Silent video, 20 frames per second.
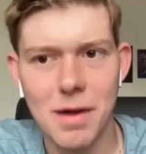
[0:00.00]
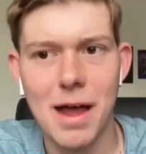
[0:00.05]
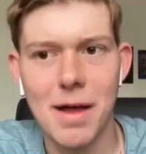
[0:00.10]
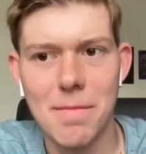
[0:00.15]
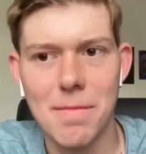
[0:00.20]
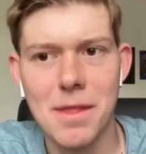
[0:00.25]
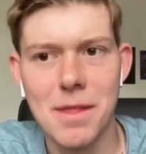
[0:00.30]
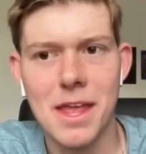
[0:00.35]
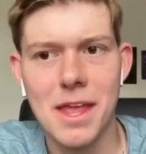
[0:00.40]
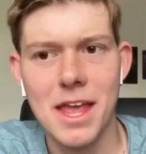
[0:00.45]

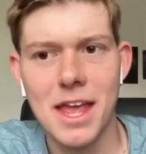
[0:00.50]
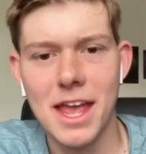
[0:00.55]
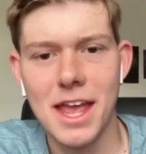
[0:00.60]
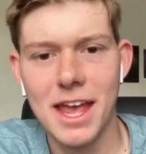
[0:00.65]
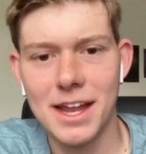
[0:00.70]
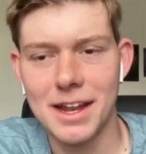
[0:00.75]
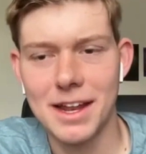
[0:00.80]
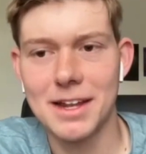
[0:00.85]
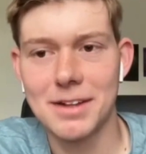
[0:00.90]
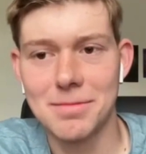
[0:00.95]
Wow.
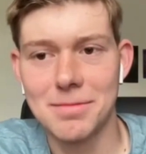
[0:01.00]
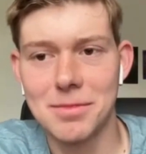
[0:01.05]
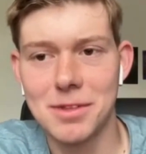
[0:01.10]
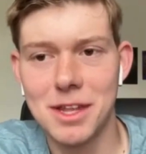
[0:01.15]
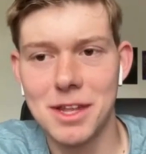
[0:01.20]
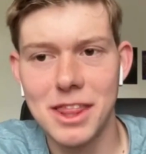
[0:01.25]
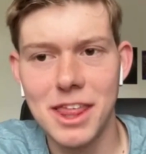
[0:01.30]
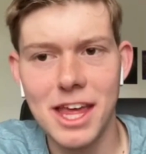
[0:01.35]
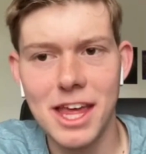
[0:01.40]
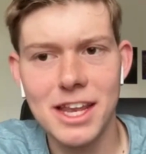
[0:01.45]
And
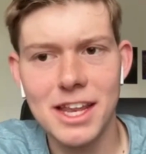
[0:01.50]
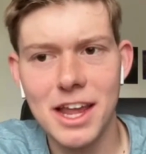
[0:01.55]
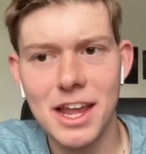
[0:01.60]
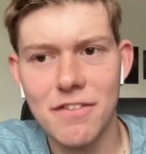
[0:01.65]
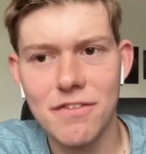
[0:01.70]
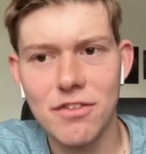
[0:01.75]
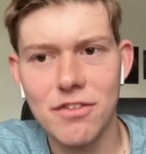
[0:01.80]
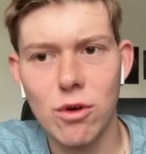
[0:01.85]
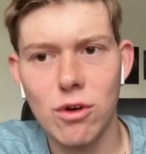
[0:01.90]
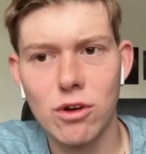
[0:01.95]
then
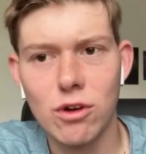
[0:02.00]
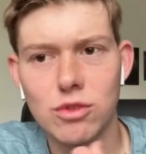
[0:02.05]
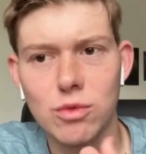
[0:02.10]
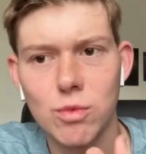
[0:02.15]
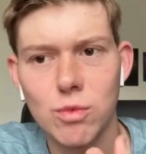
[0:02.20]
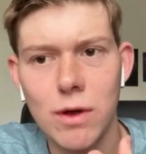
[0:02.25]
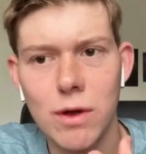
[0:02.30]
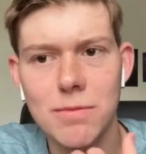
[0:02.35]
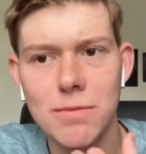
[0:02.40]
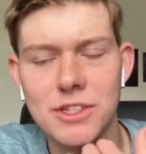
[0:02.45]
of course,
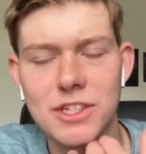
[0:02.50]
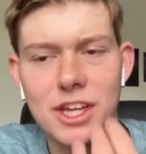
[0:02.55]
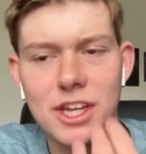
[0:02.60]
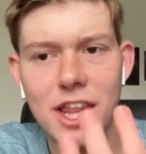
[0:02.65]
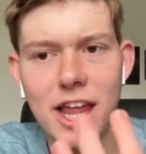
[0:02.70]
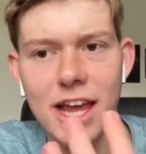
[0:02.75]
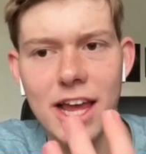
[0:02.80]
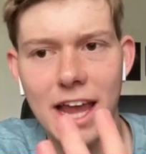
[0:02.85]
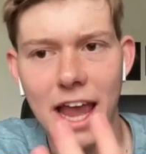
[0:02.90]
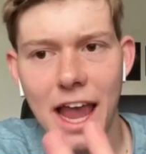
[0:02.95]
what was it
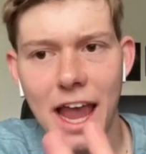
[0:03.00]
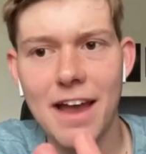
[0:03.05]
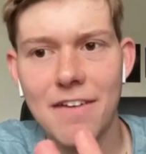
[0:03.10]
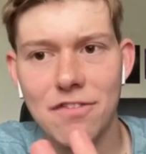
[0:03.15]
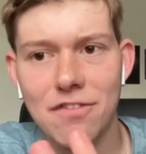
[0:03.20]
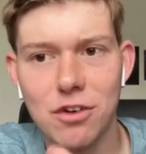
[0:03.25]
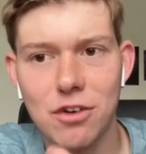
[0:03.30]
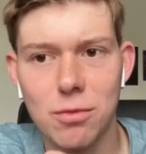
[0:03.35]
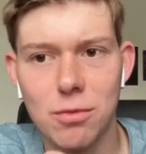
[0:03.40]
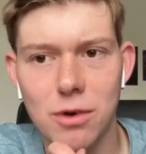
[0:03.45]
like
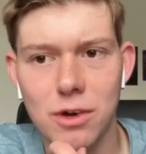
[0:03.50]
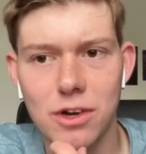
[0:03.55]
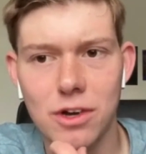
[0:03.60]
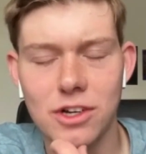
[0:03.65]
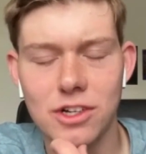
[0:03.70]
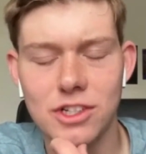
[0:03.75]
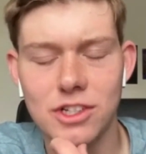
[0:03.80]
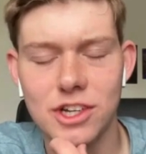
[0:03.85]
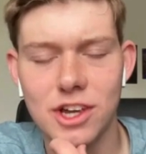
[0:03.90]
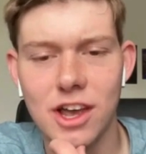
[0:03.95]

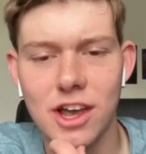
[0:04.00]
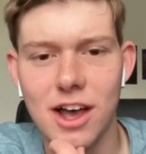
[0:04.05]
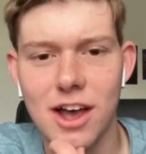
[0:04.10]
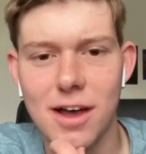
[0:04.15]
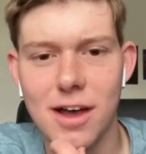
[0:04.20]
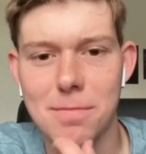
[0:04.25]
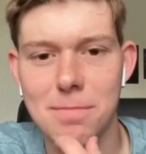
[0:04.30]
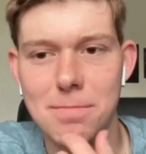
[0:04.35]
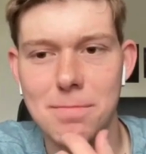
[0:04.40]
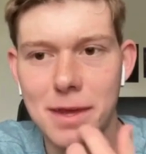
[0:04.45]
afterwards,
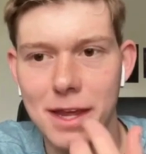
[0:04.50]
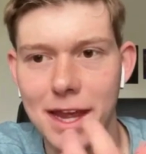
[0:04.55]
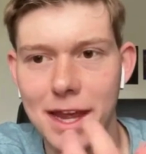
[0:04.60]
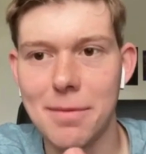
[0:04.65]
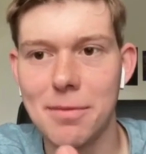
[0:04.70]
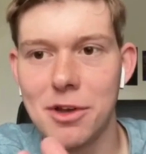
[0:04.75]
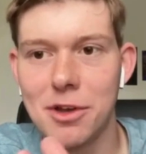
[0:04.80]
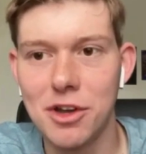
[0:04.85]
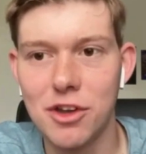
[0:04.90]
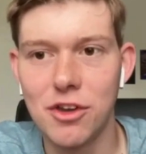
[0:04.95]
being
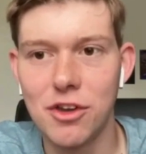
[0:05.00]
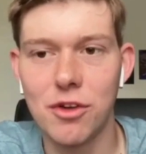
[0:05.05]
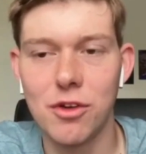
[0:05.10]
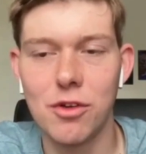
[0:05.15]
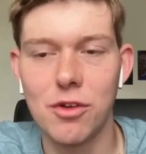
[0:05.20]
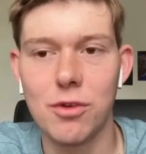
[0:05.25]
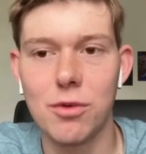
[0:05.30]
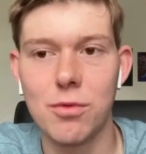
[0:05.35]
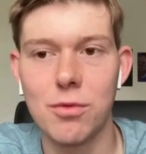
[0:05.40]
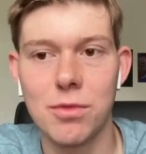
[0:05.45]
able to
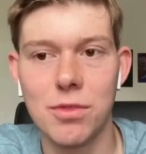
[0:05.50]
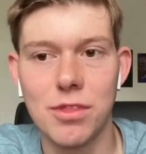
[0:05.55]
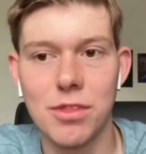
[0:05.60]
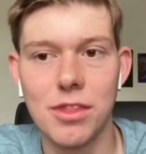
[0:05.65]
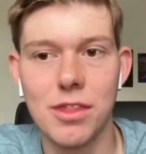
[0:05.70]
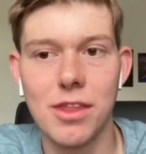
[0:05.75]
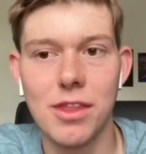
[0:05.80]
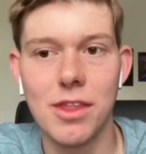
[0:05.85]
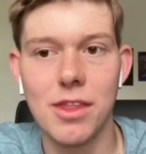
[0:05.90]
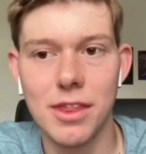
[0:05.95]
do
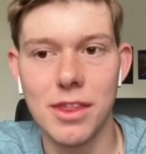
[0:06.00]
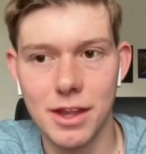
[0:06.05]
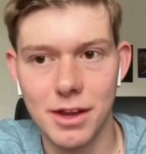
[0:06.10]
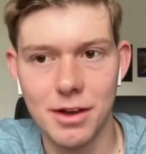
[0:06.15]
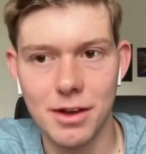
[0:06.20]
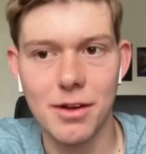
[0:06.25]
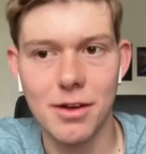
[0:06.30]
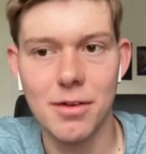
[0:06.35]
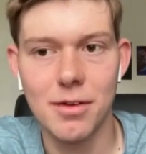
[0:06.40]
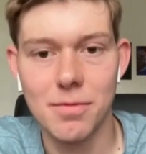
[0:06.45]

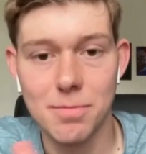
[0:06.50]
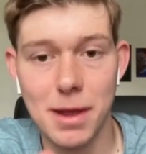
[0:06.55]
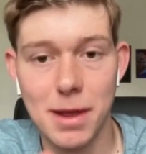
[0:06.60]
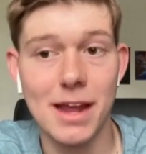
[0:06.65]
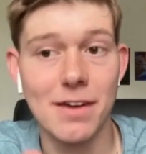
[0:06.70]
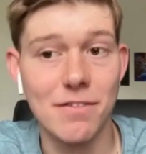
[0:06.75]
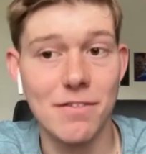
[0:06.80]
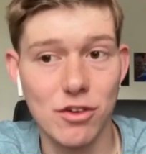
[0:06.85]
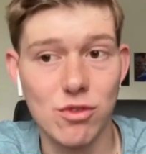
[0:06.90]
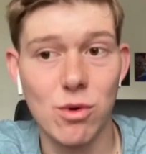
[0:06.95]
the
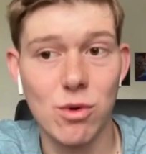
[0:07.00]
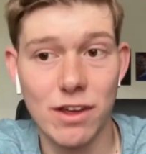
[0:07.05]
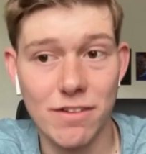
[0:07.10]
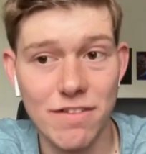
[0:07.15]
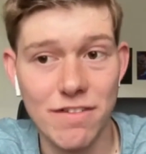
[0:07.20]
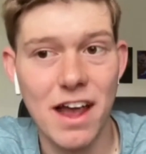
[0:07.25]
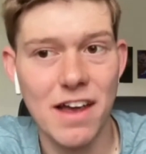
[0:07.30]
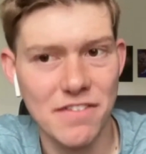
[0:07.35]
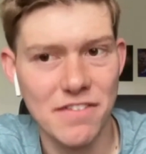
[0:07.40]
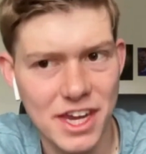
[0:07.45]
band for
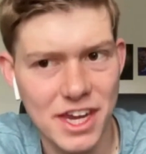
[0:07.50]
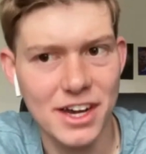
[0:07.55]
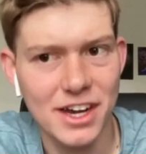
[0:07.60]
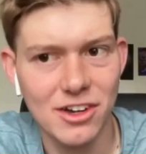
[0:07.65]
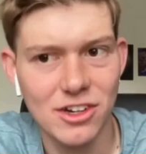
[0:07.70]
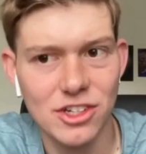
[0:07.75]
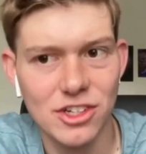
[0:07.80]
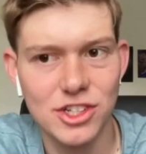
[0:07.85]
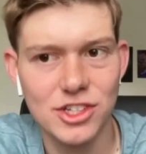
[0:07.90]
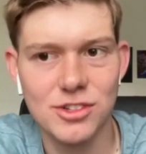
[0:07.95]
25
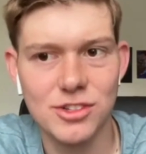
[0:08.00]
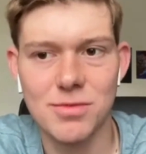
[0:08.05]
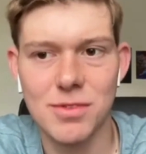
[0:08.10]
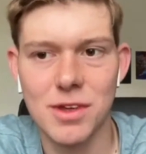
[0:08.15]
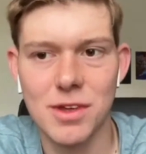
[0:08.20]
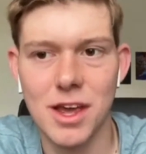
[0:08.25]
years,